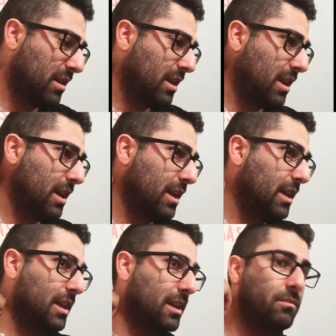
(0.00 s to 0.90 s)

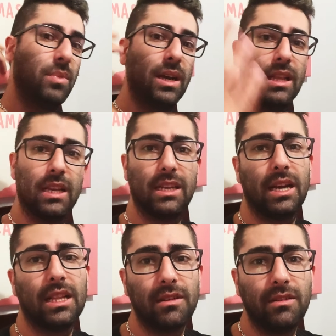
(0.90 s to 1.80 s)
And by like
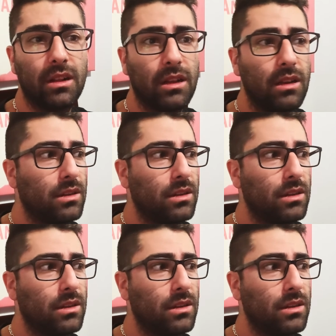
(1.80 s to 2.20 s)
11 o'clock,